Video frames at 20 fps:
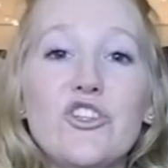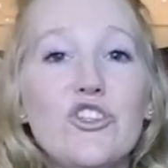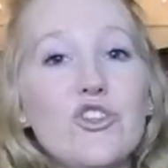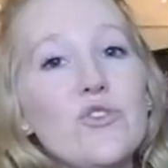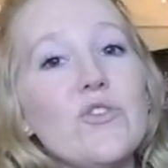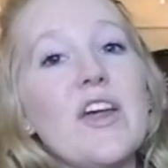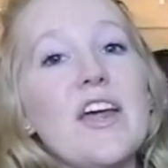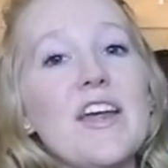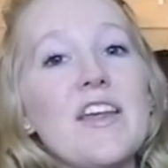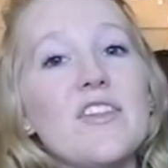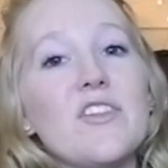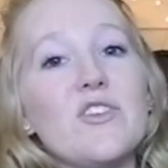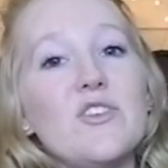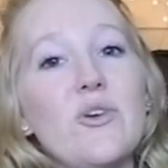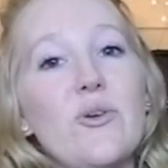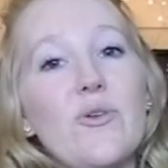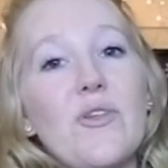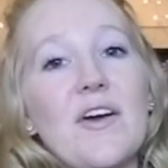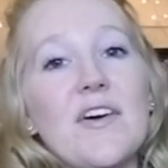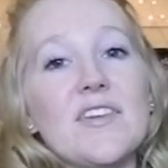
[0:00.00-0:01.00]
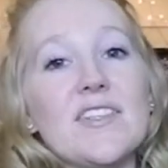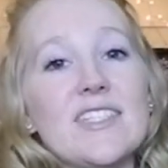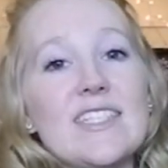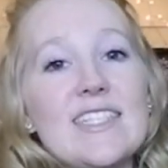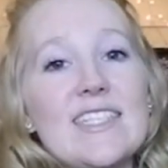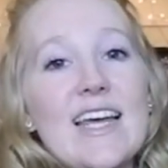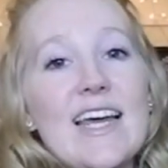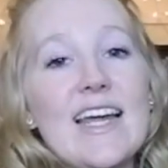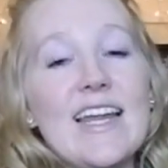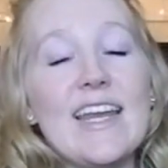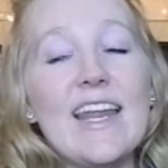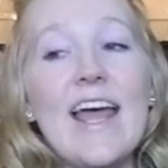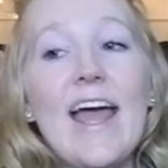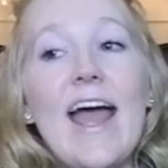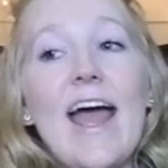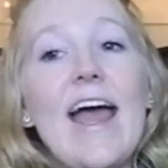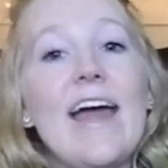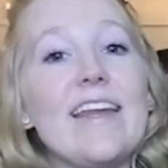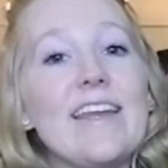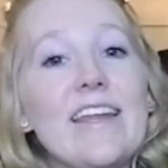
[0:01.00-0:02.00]
June 8th, 2010
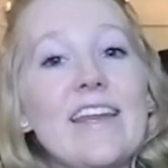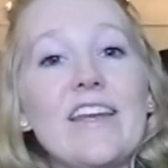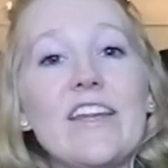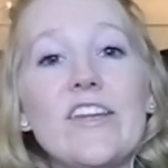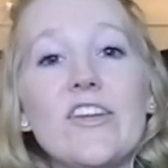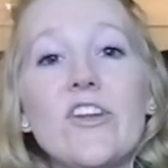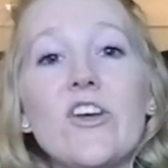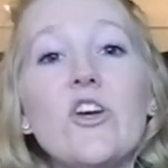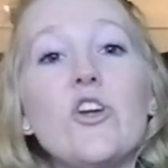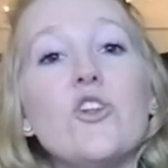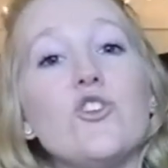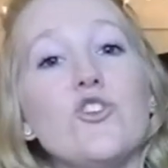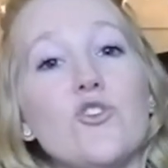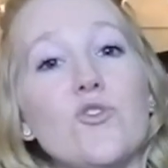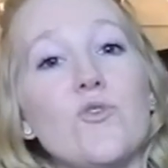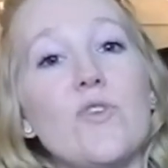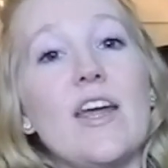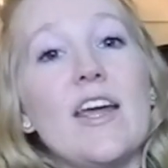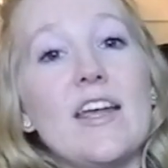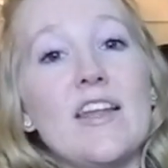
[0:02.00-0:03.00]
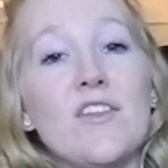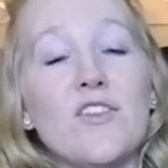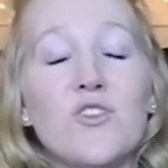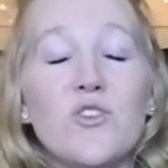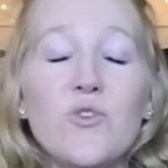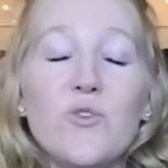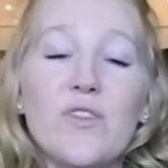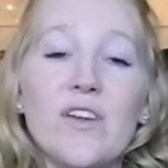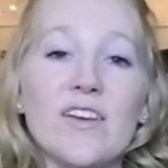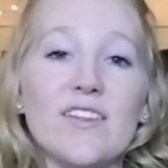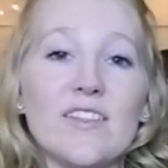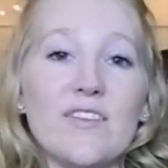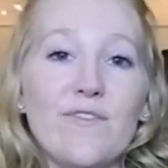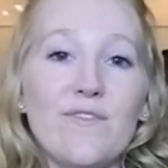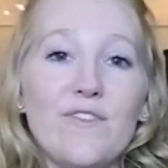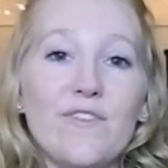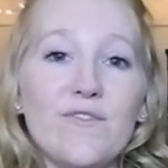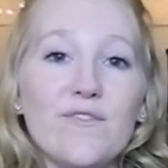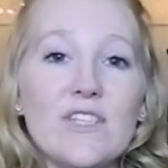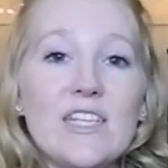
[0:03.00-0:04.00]
and ended June 8th,
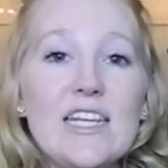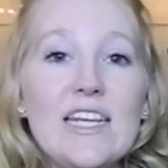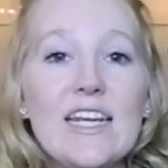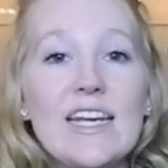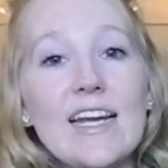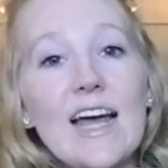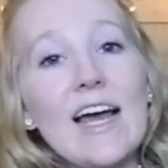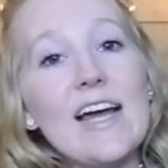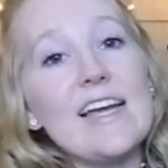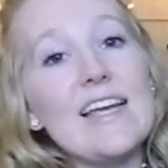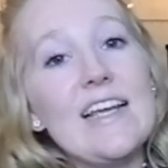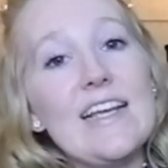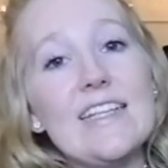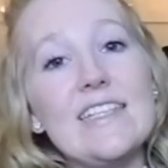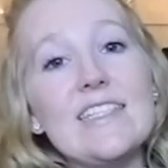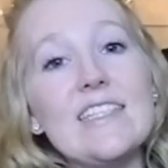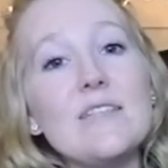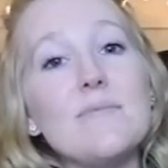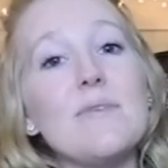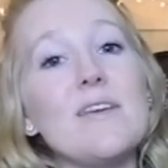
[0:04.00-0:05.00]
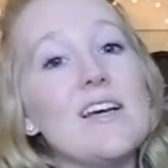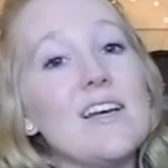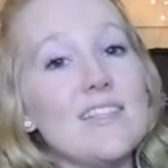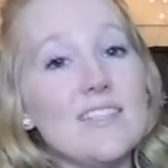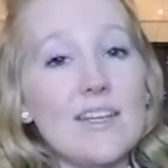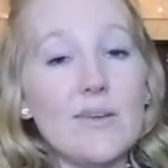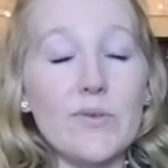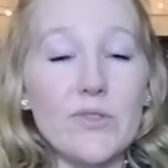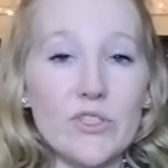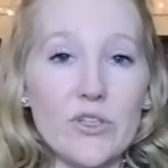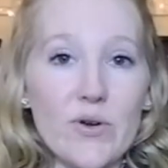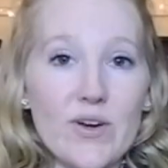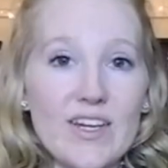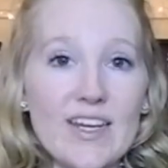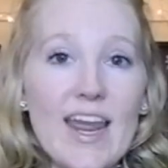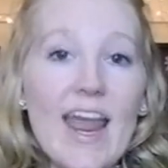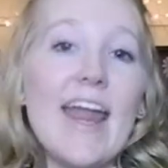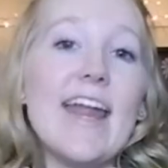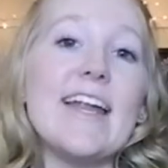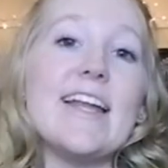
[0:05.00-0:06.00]
2015. I ended because I was going
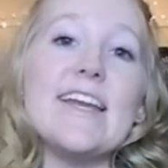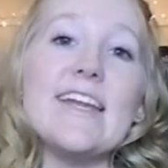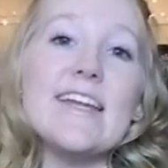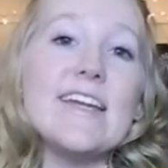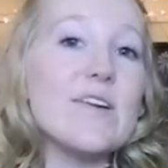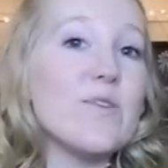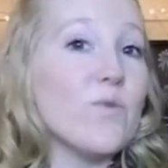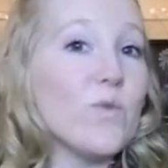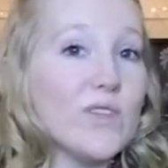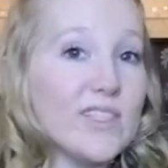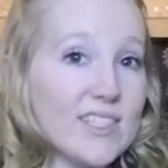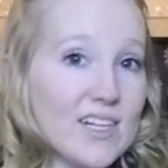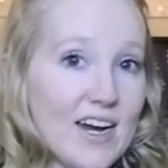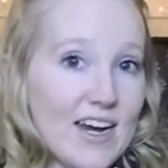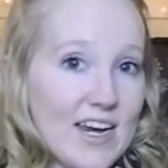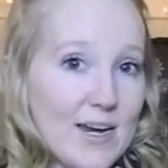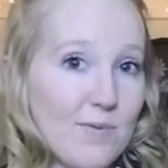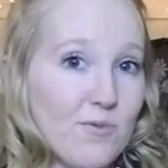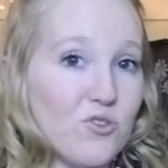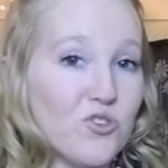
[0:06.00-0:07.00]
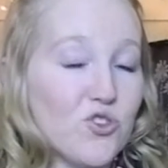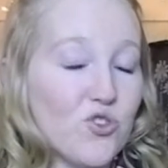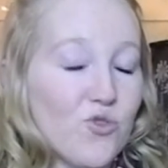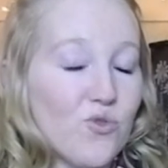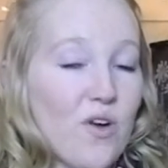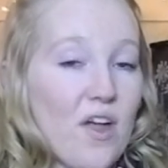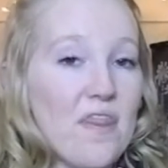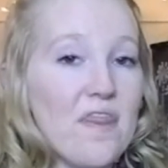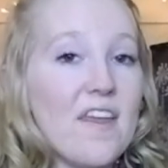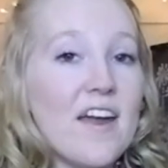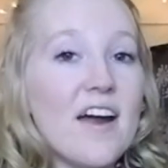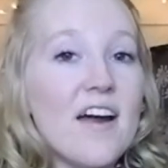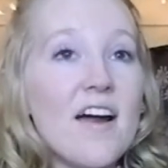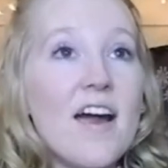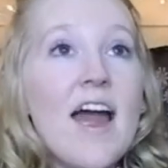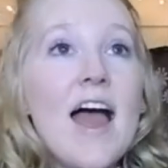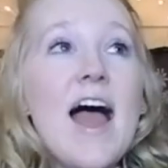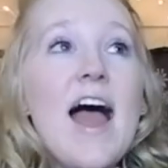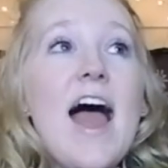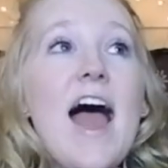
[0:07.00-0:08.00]
to Haiti and was not able to run there.
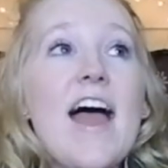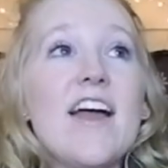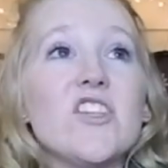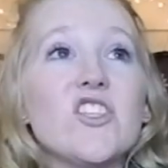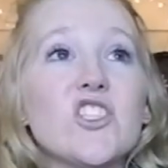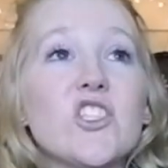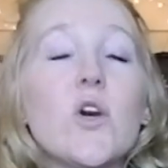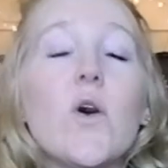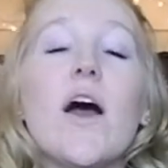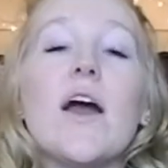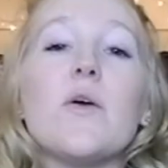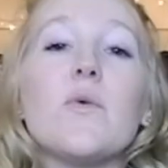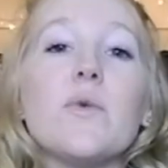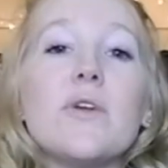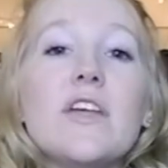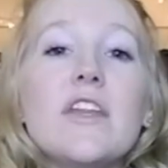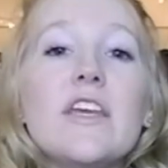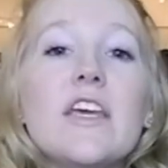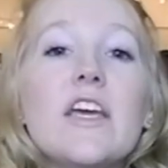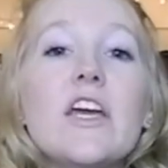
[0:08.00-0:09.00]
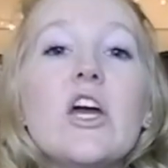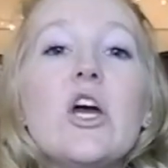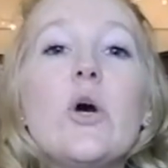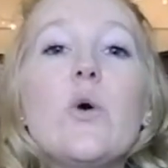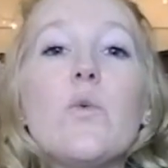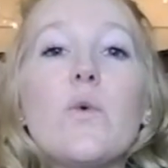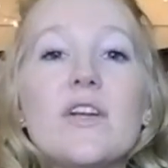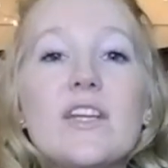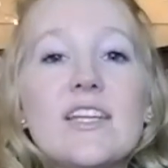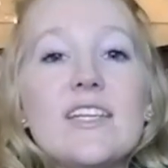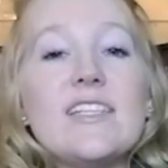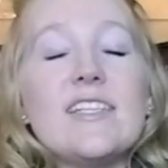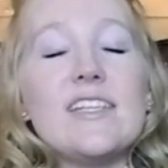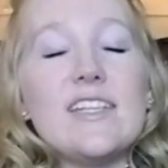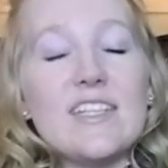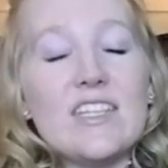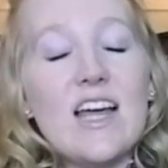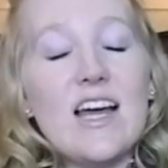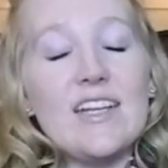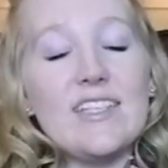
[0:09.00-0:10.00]
And so I really wanted to
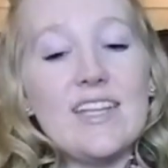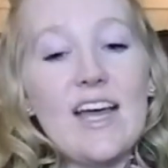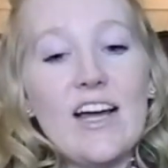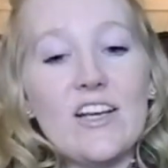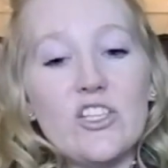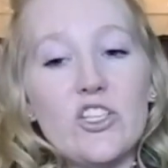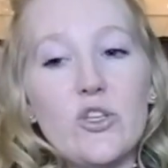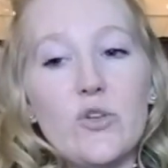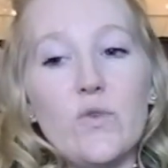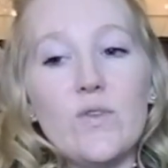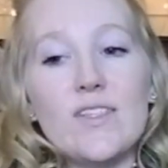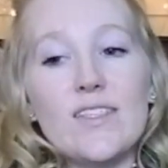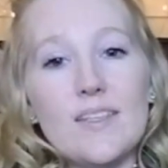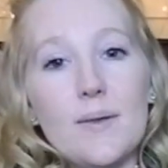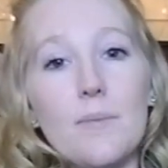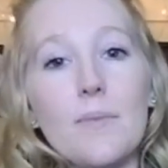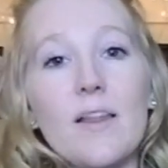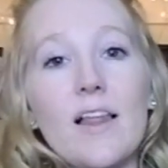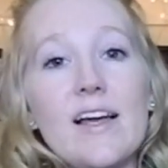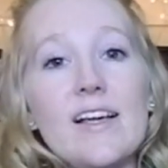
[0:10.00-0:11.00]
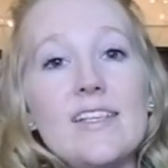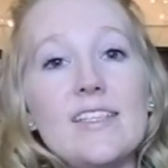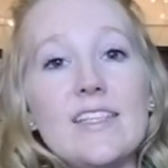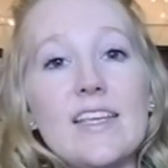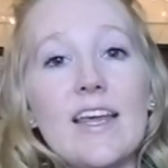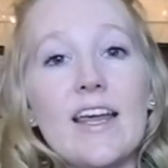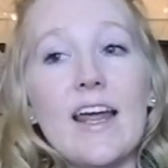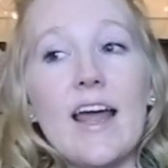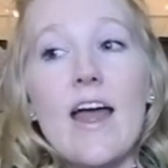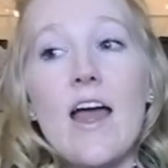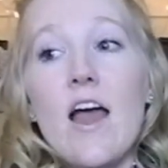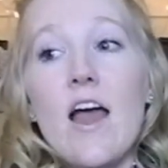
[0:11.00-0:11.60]
get a tattoo symbolizing